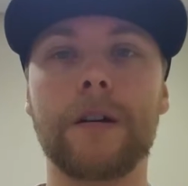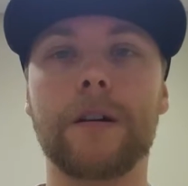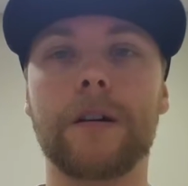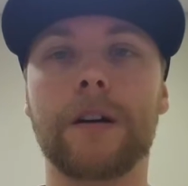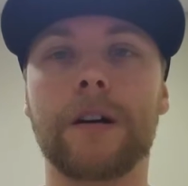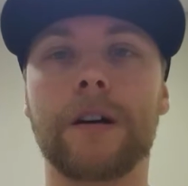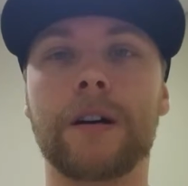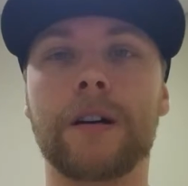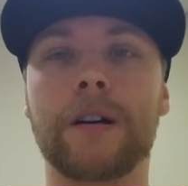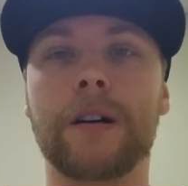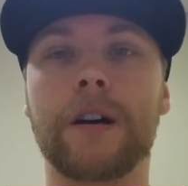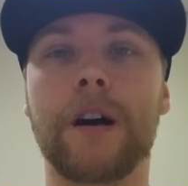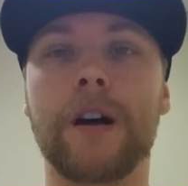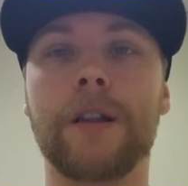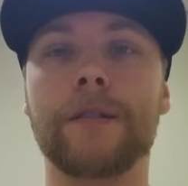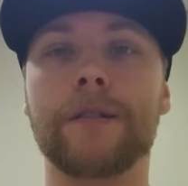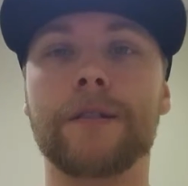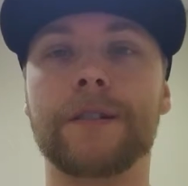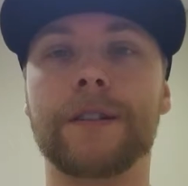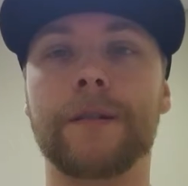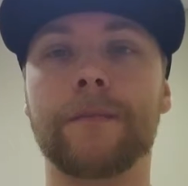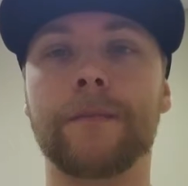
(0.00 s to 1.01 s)

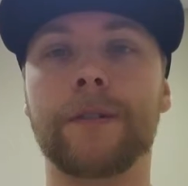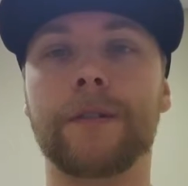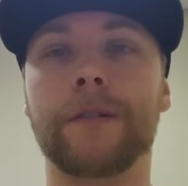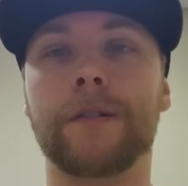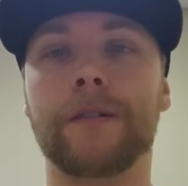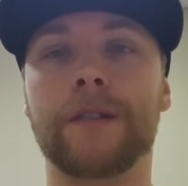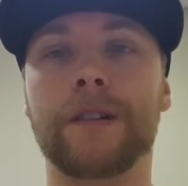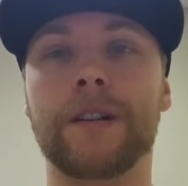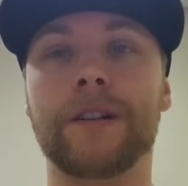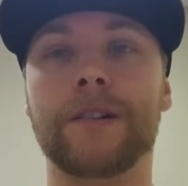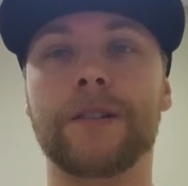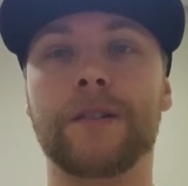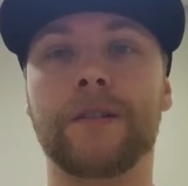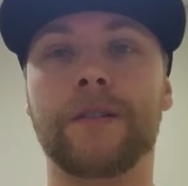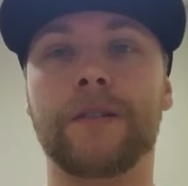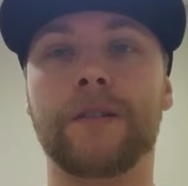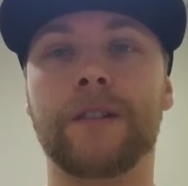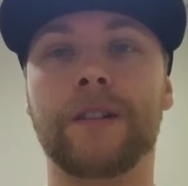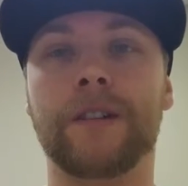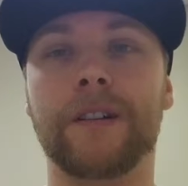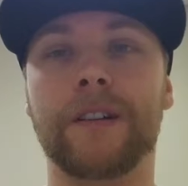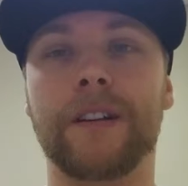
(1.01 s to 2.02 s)
Other typical
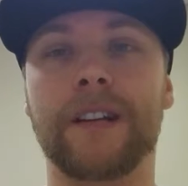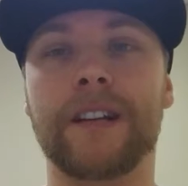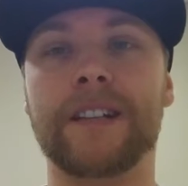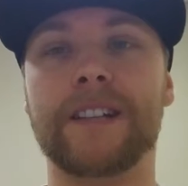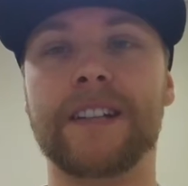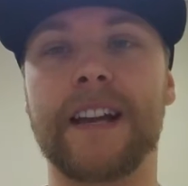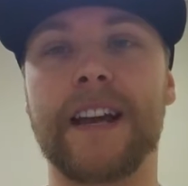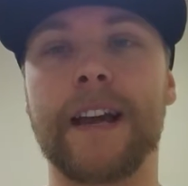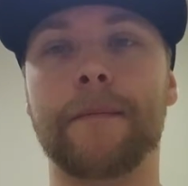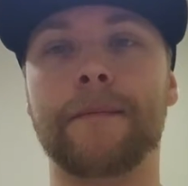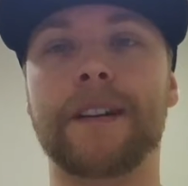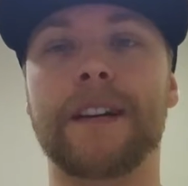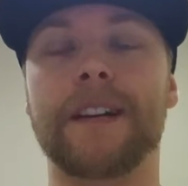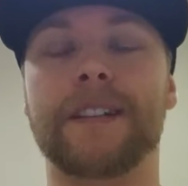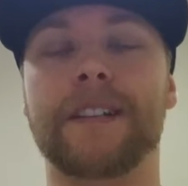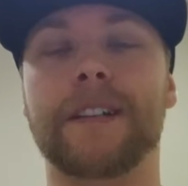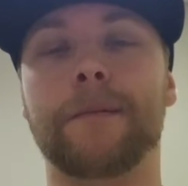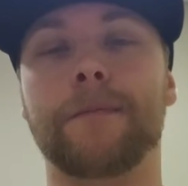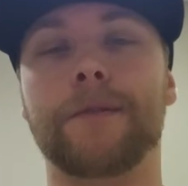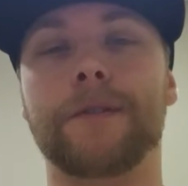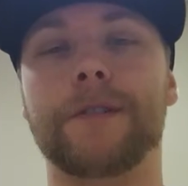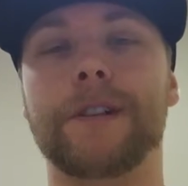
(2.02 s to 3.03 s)
initial exam
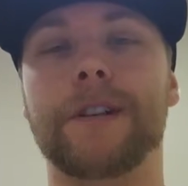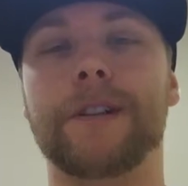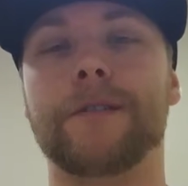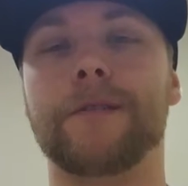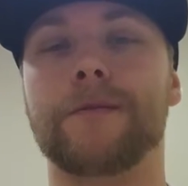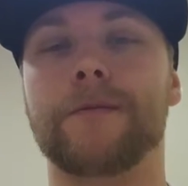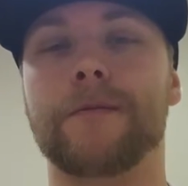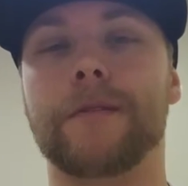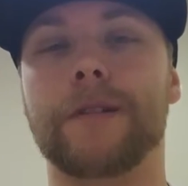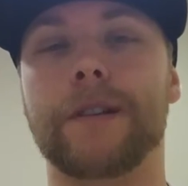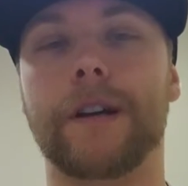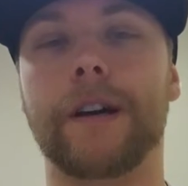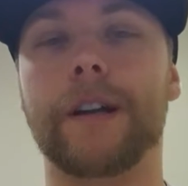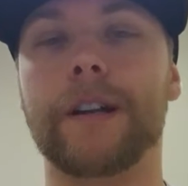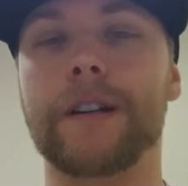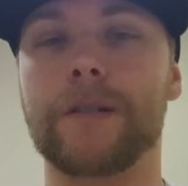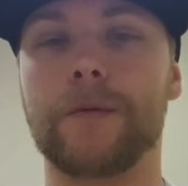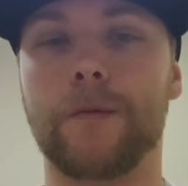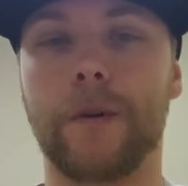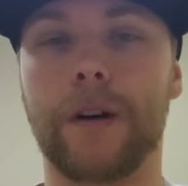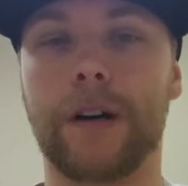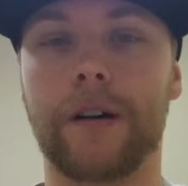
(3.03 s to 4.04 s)
testing procedures were done
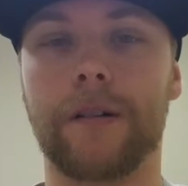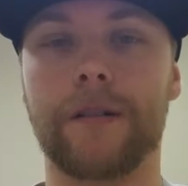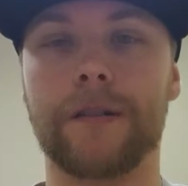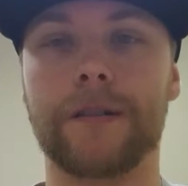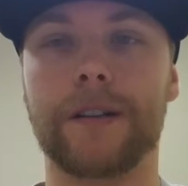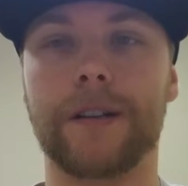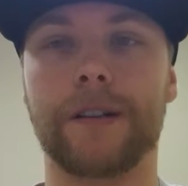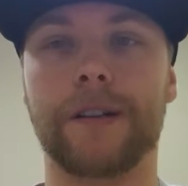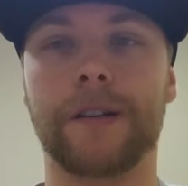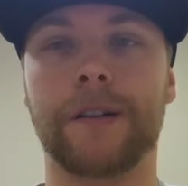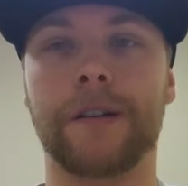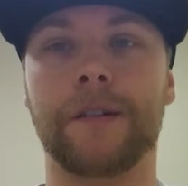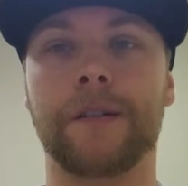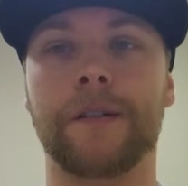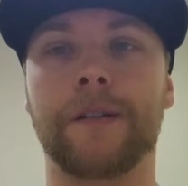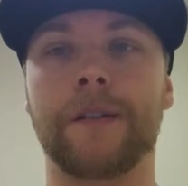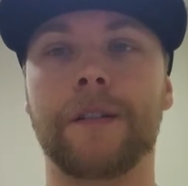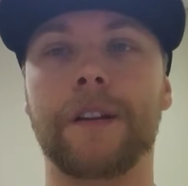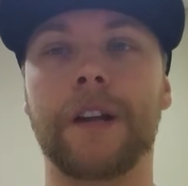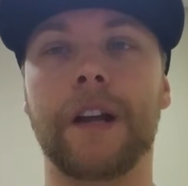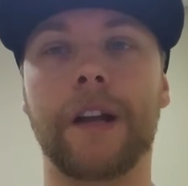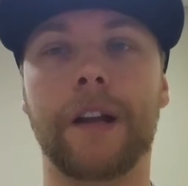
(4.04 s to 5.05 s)
as well, such
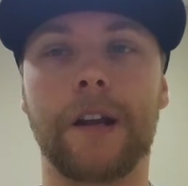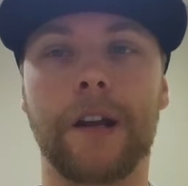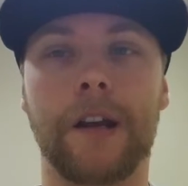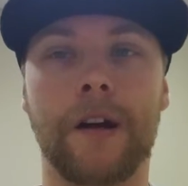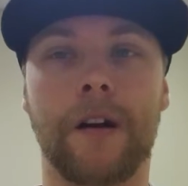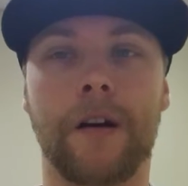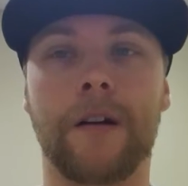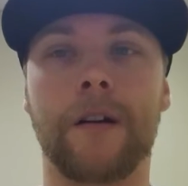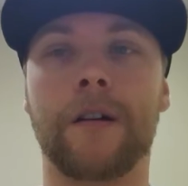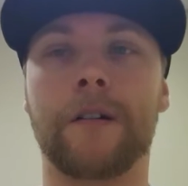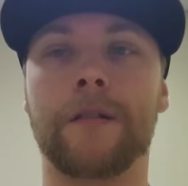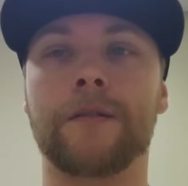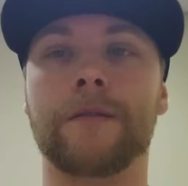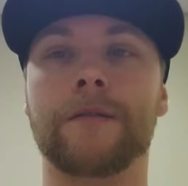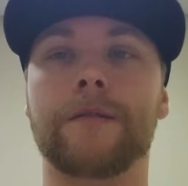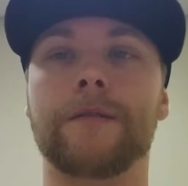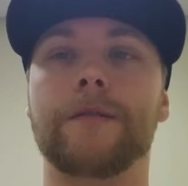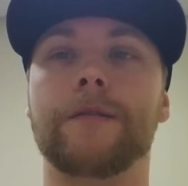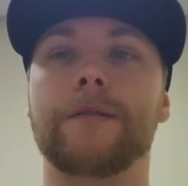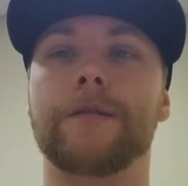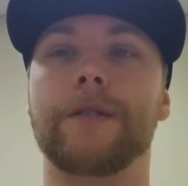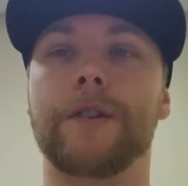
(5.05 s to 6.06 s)
as
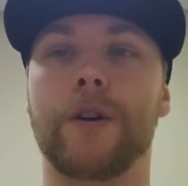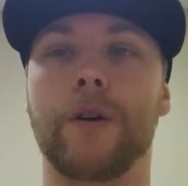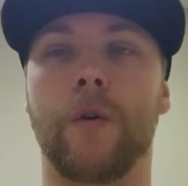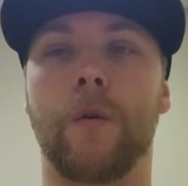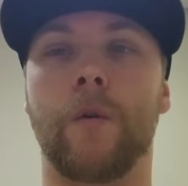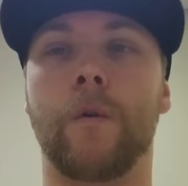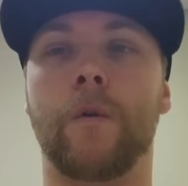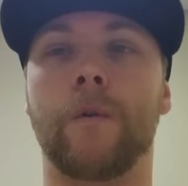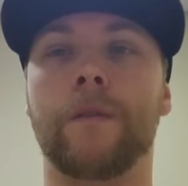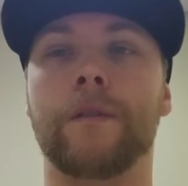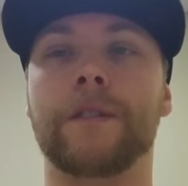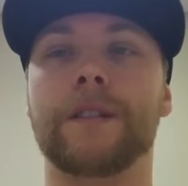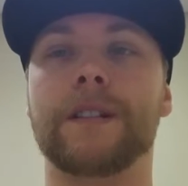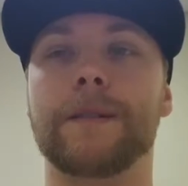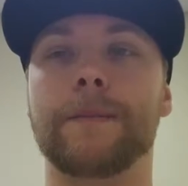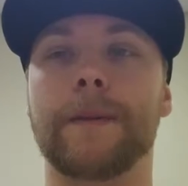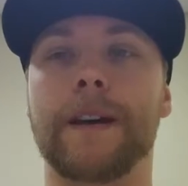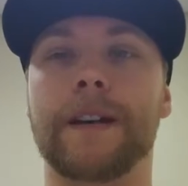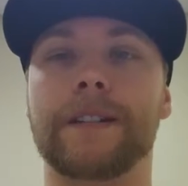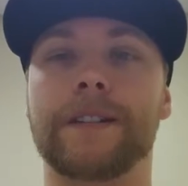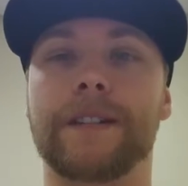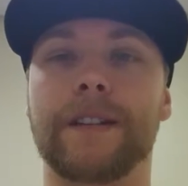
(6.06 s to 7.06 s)
DTRs, tone,
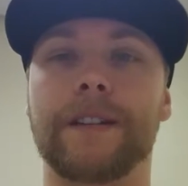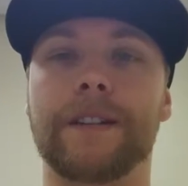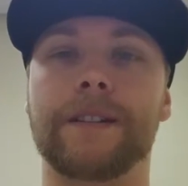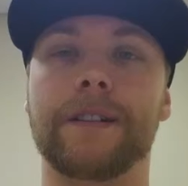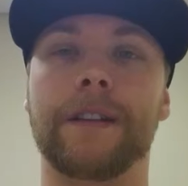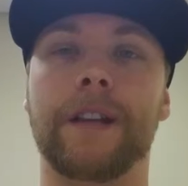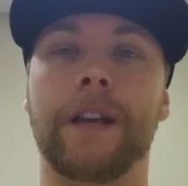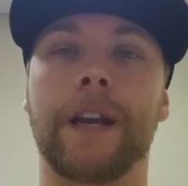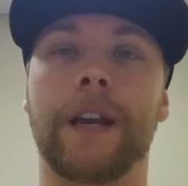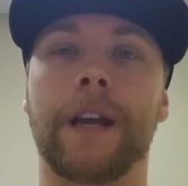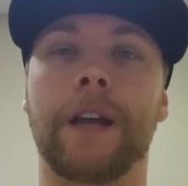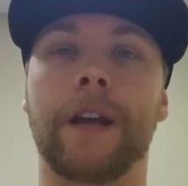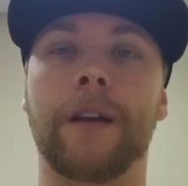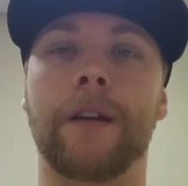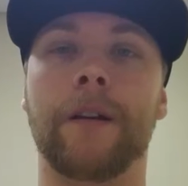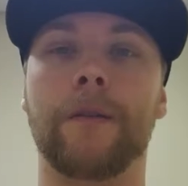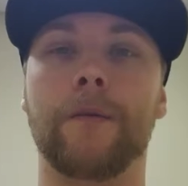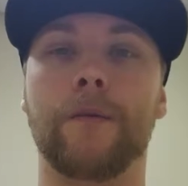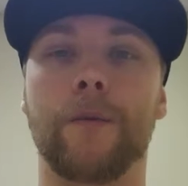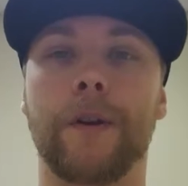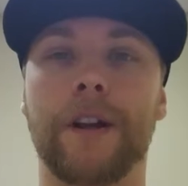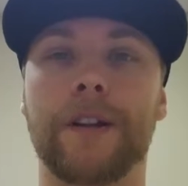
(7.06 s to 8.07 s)

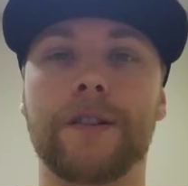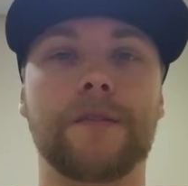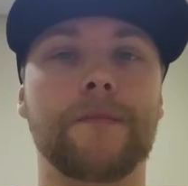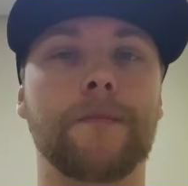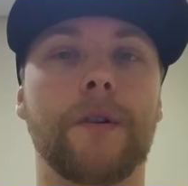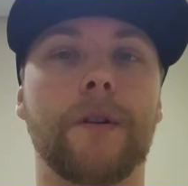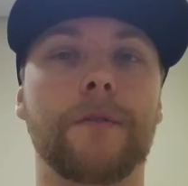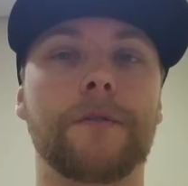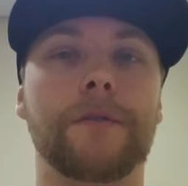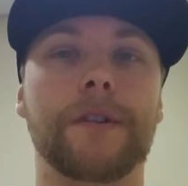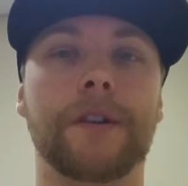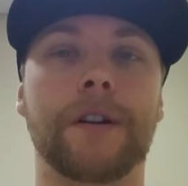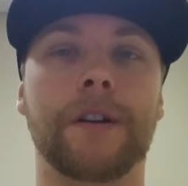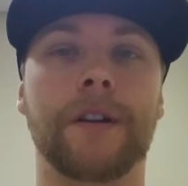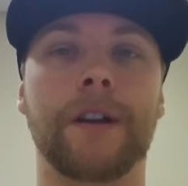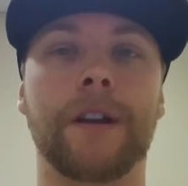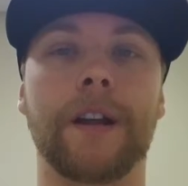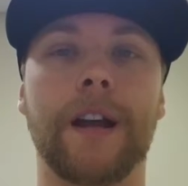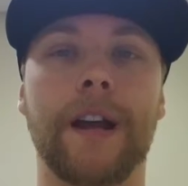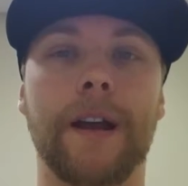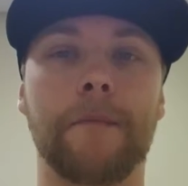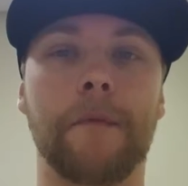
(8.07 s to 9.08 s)
spasticity, range of
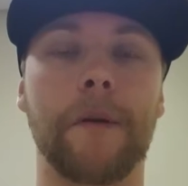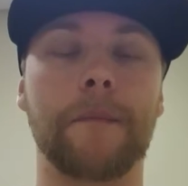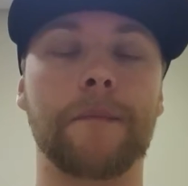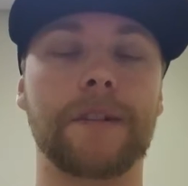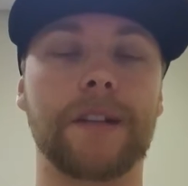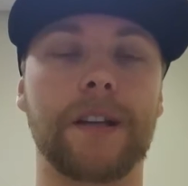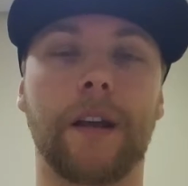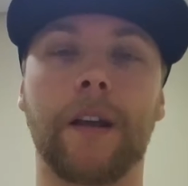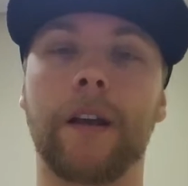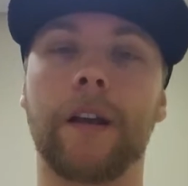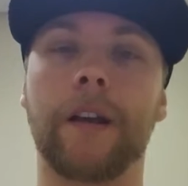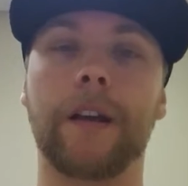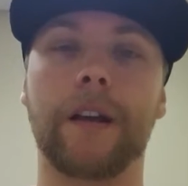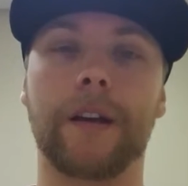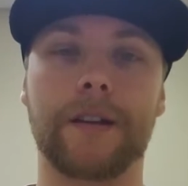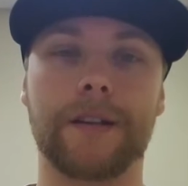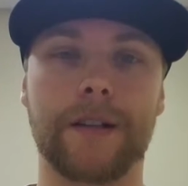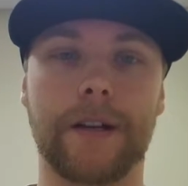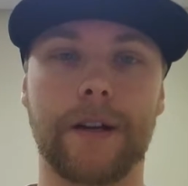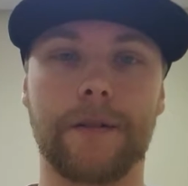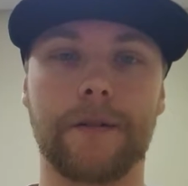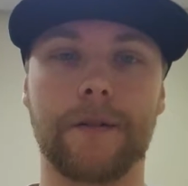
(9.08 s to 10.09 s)
motion, MMT,
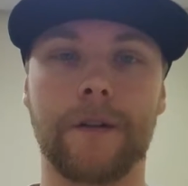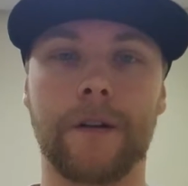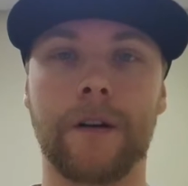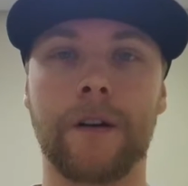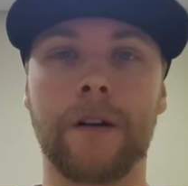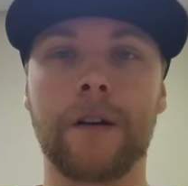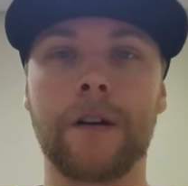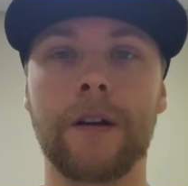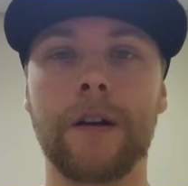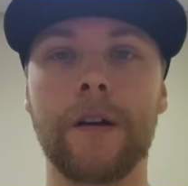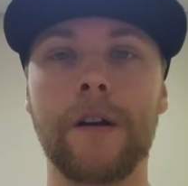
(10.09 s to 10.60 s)
etc.